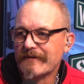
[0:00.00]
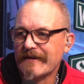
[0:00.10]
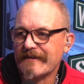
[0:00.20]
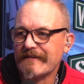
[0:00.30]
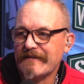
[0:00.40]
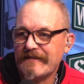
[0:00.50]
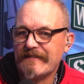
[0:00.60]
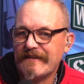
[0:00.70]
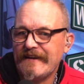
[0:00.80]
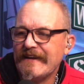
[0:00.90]
like
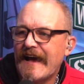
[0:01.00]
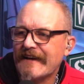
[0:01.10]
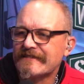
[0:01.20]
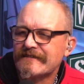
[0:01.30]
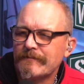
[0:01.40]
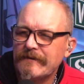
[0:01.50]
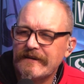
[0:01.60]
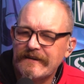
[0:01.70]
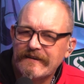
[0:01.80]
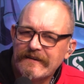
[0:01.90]
he has to
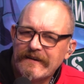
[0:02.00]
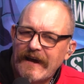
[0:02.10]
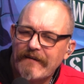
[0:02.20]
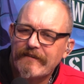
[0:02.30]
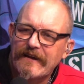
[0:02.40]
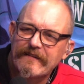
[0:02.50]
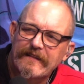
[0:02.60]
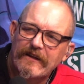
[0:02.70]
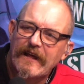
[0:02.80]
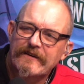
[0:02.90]
be, have that
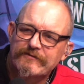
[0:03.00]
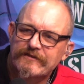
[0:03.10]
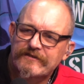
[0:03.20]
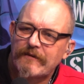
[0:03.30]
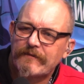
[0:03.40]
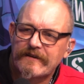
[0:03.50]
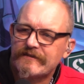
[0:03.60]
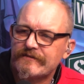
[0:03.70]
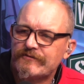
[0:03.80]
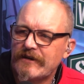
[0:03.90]
little extra something,
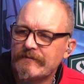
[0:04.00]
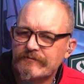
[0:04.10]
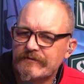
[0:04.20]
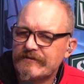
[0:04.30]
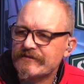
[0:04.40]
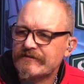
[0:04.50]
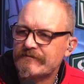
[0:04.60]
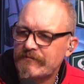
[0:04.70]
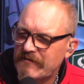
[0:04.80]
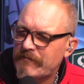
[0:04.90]
because Drapes would just
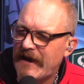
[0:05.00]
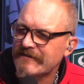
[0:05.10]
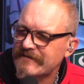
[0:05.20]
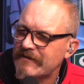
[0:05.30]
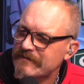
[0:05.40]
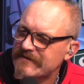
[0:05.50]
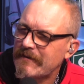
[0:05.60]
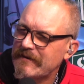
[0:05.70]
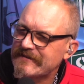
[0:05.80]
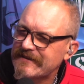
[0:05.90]
pass them. Does
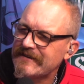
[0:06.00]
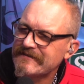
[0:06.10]
that make sense?